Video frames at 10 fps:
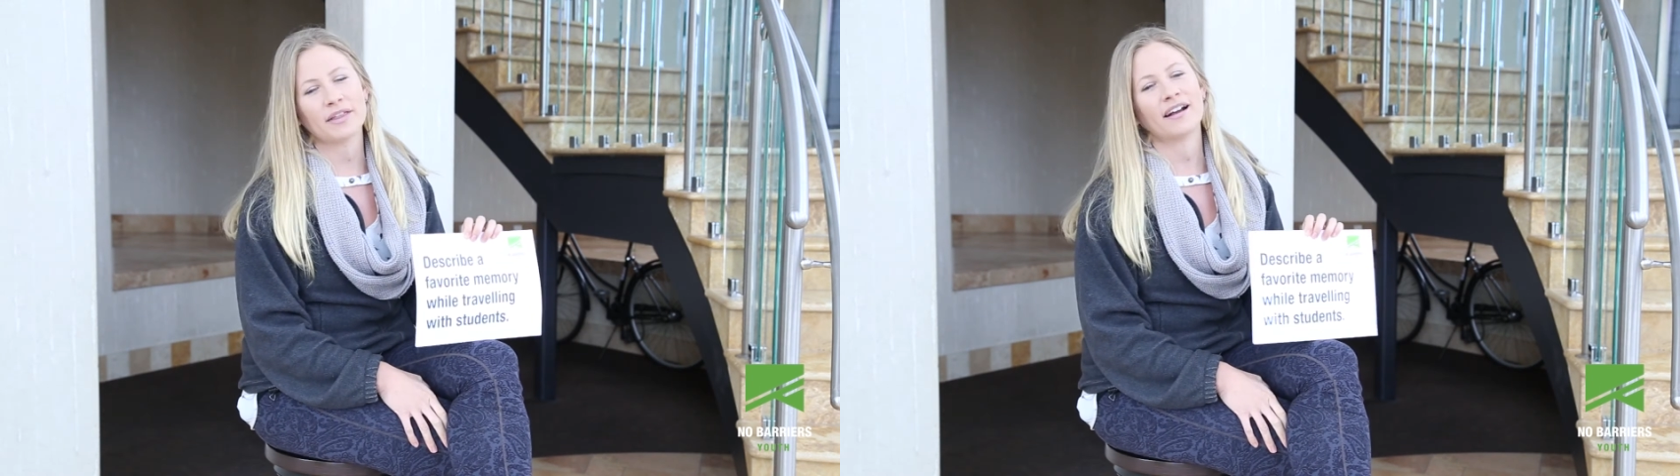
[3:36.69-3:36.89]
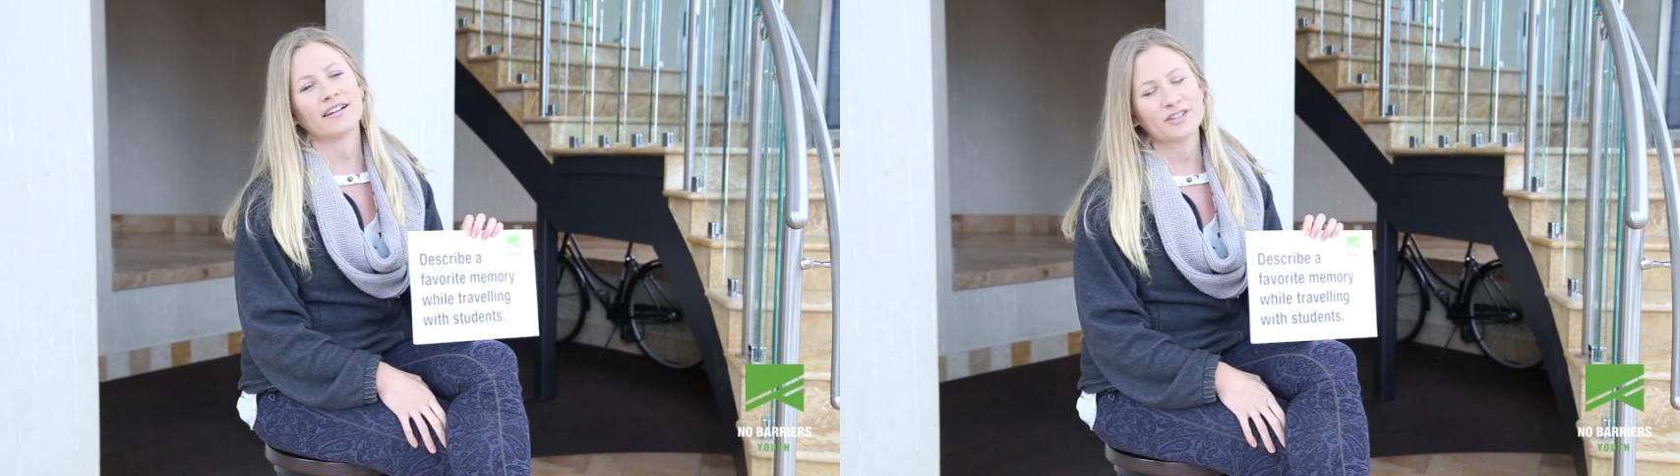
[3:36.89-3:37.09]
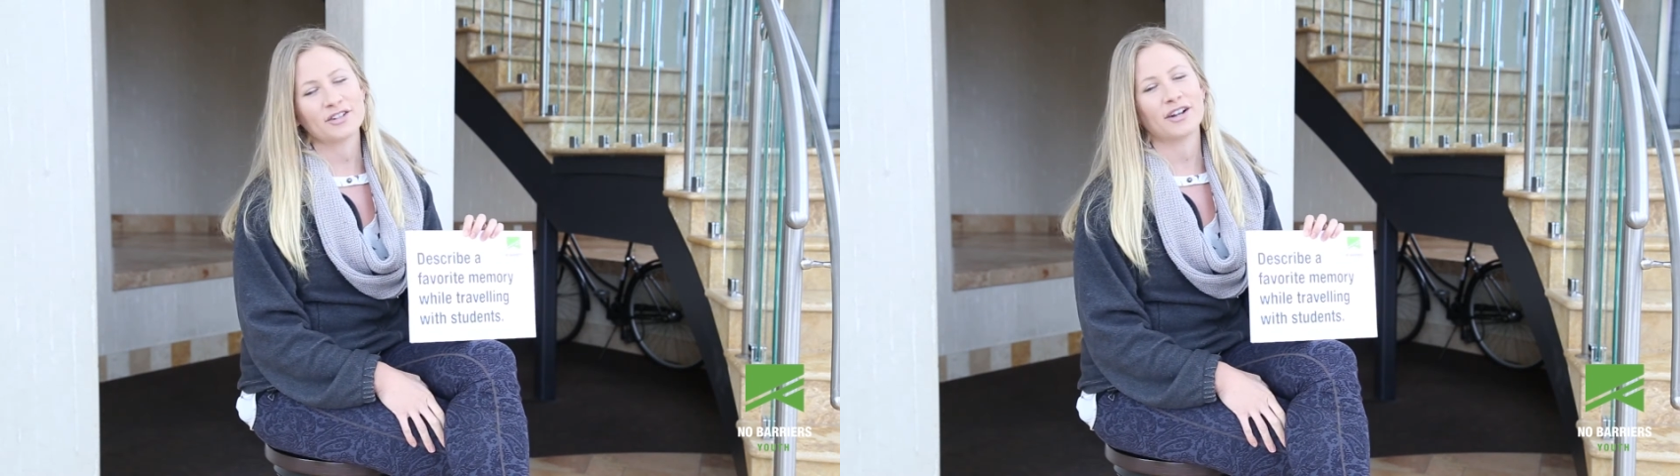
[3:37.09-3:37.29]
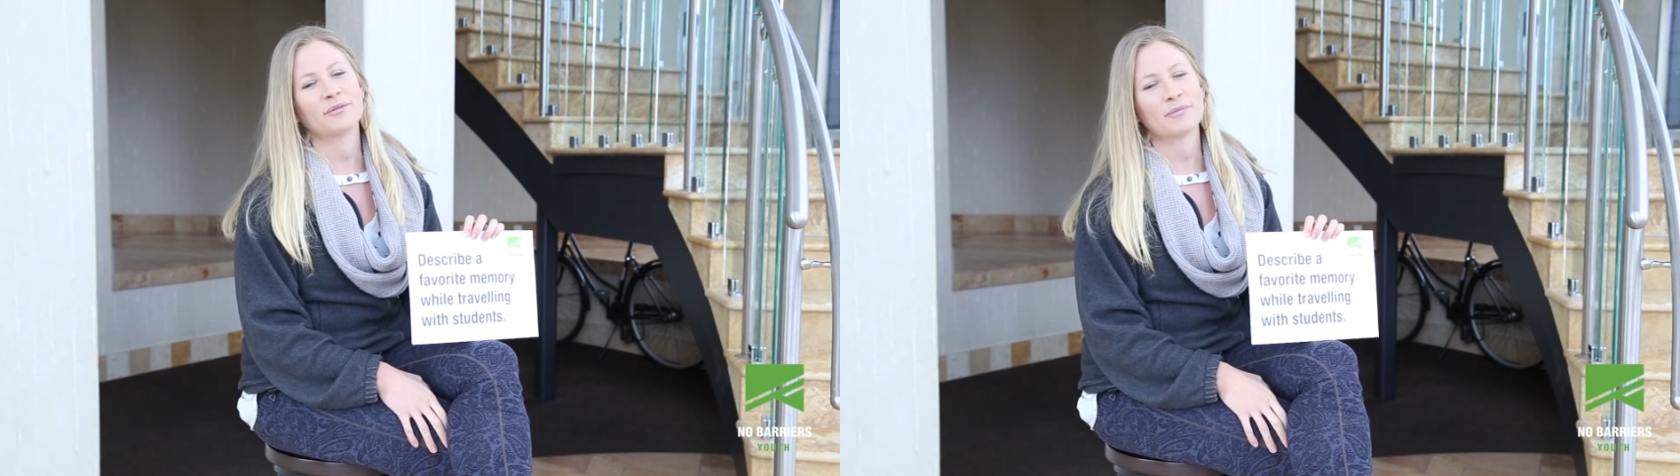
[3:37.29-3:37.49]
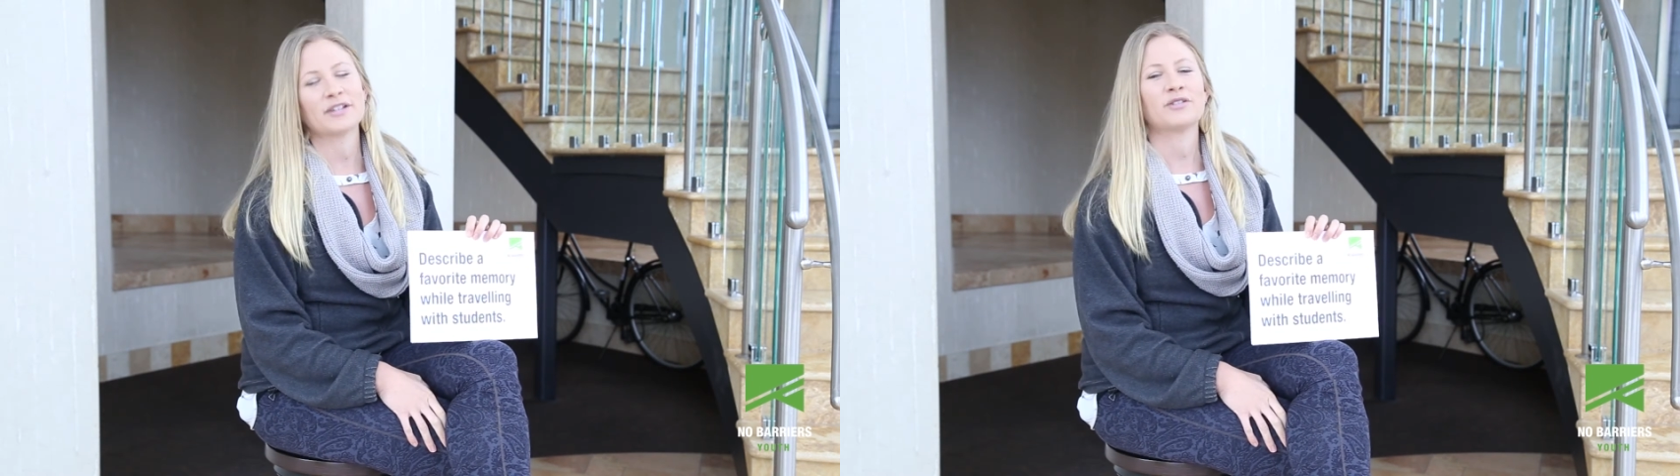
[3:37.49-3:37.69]
that I got to share
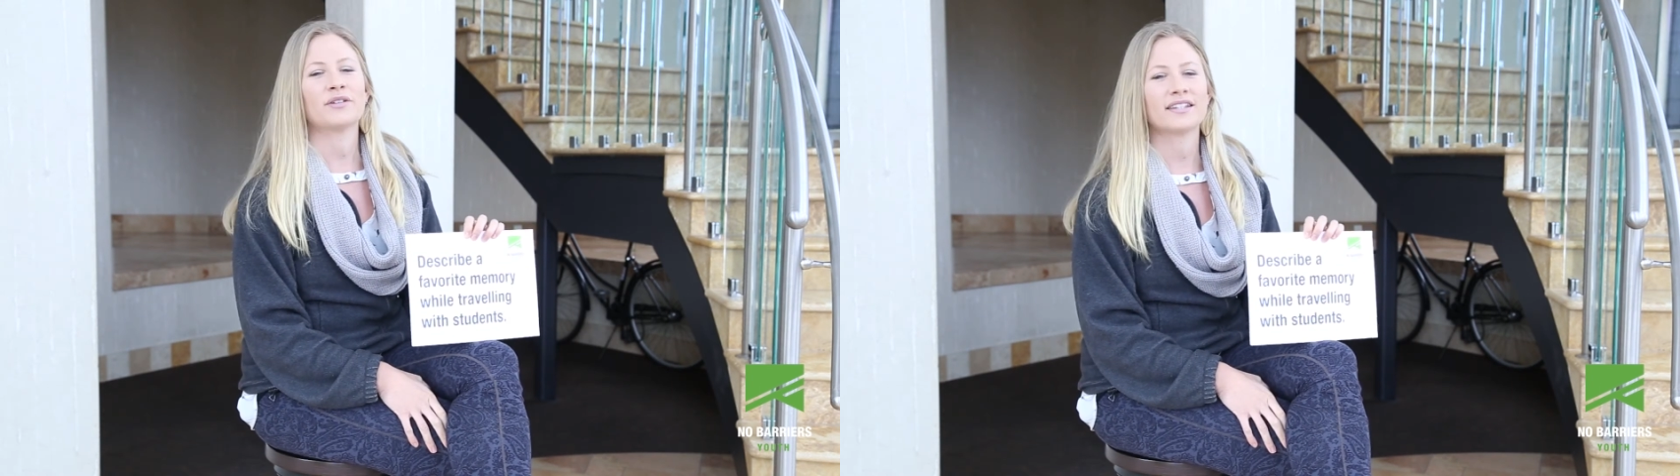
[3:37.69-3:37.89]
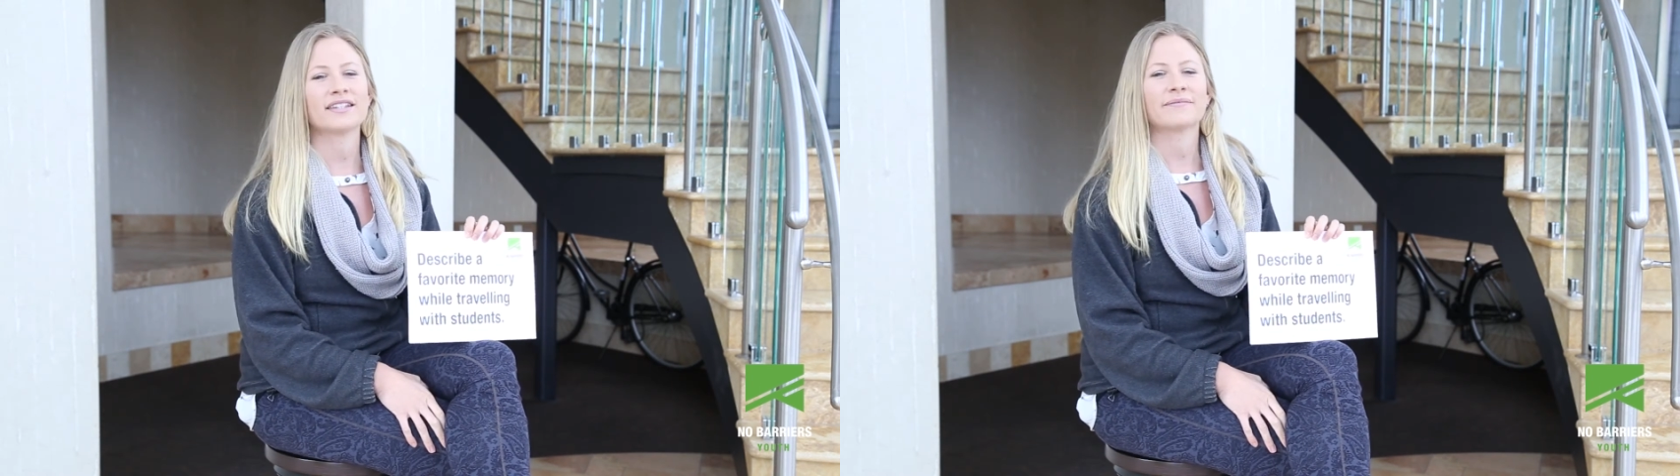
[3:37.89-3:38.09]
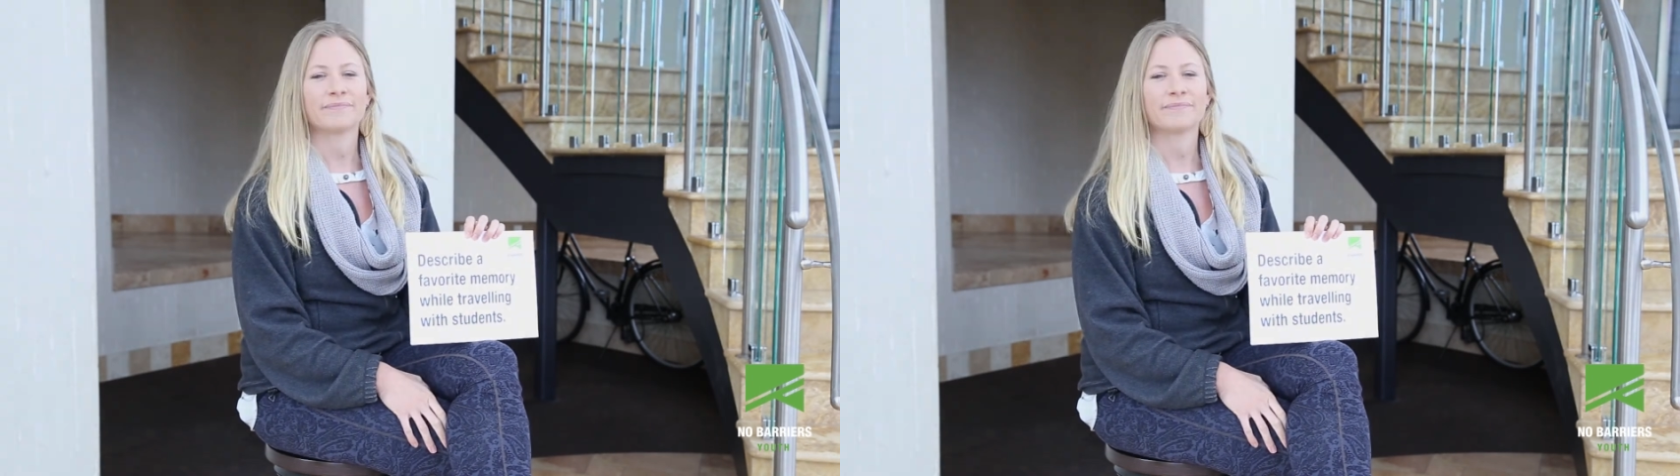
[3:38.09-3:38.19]
with my students.